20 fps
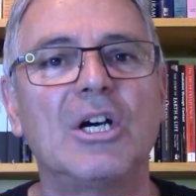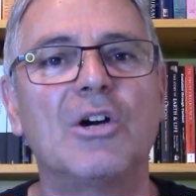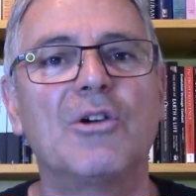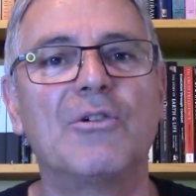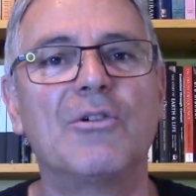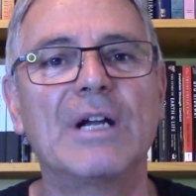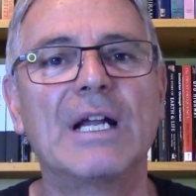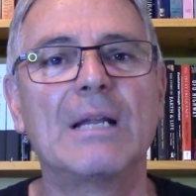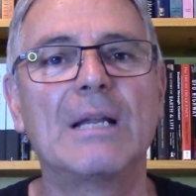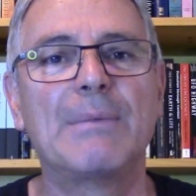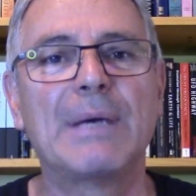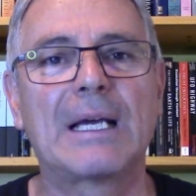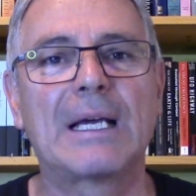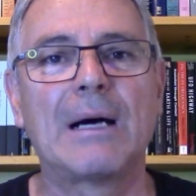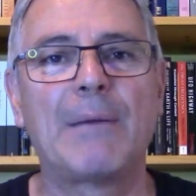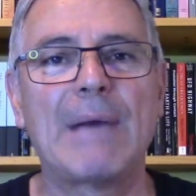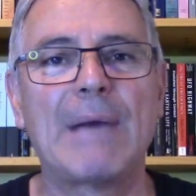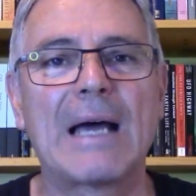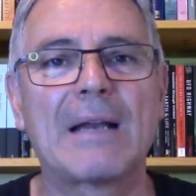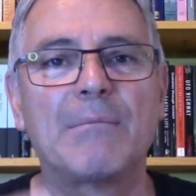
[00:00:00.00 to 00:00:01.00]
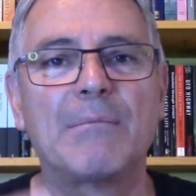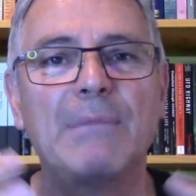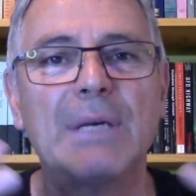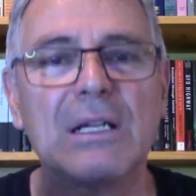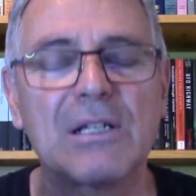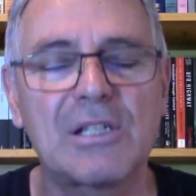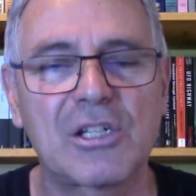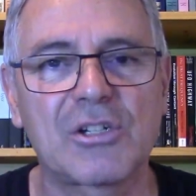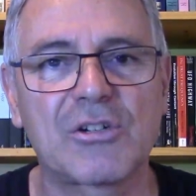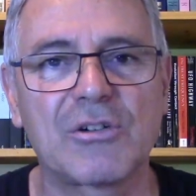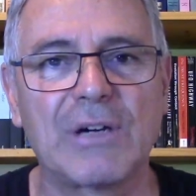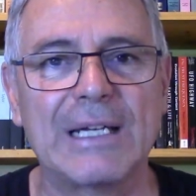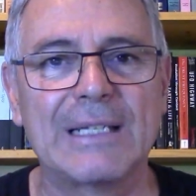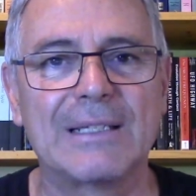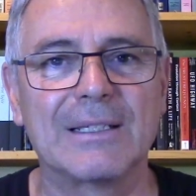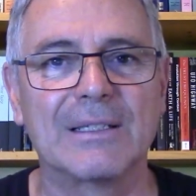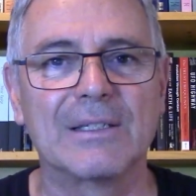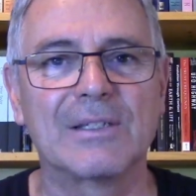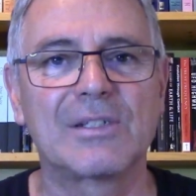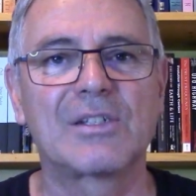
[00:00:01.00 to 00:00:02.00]
really become
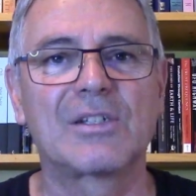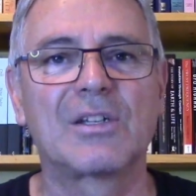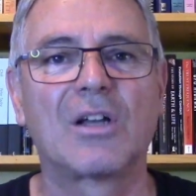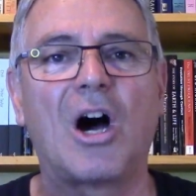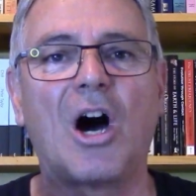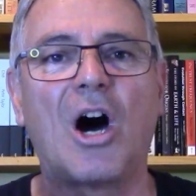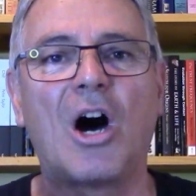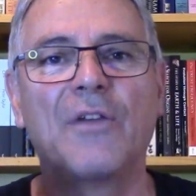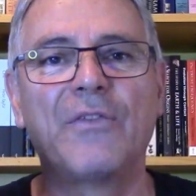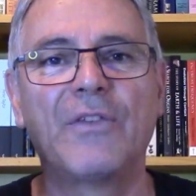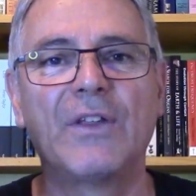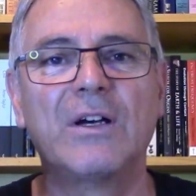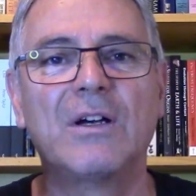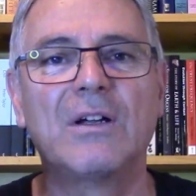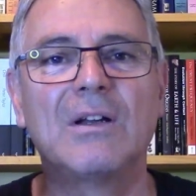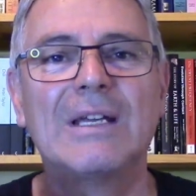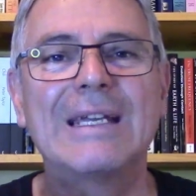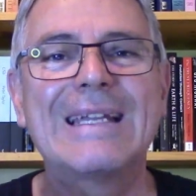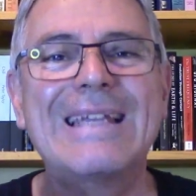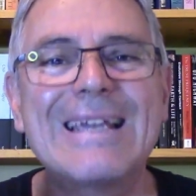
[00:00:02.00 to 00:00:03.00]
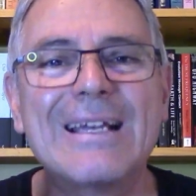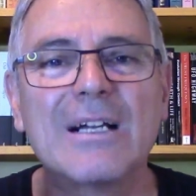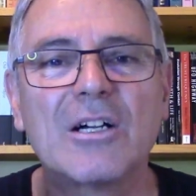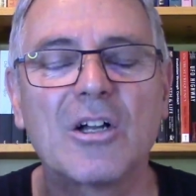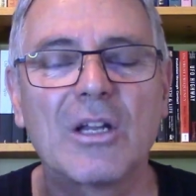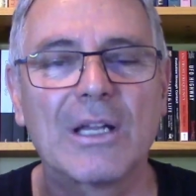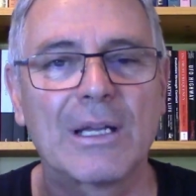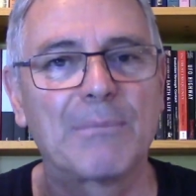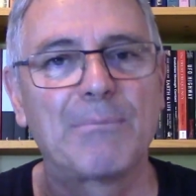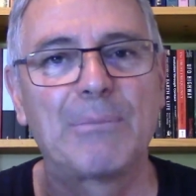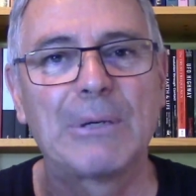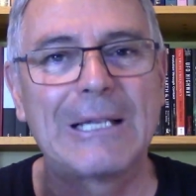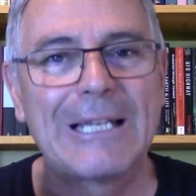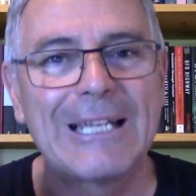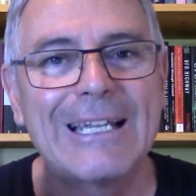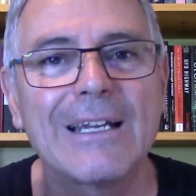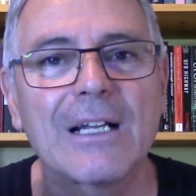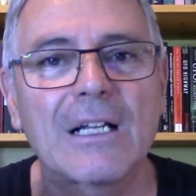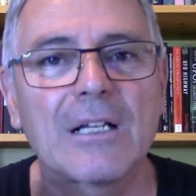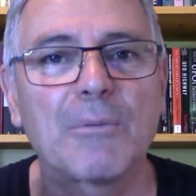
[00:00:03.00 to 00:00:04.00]
administrators on the legal and
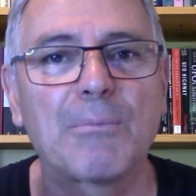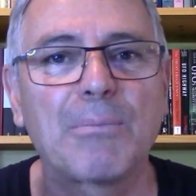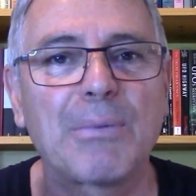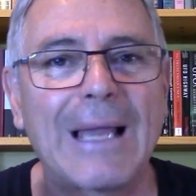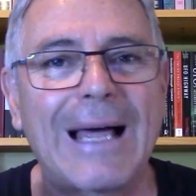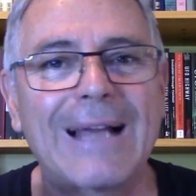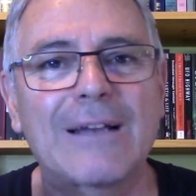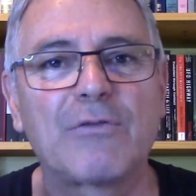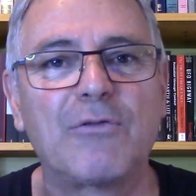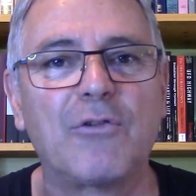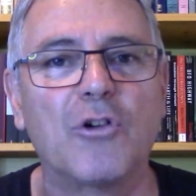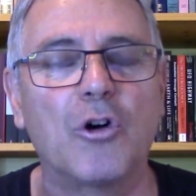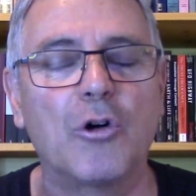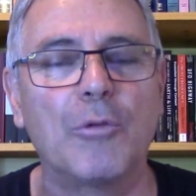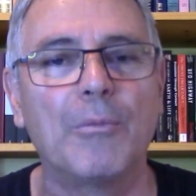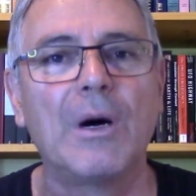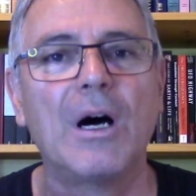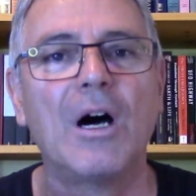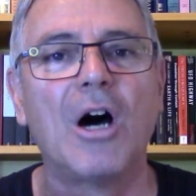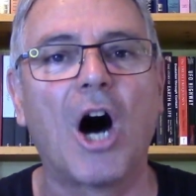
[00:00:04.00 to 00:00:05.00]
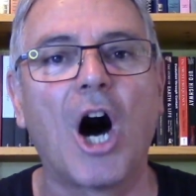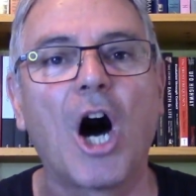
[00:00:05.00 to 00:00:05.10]
political platform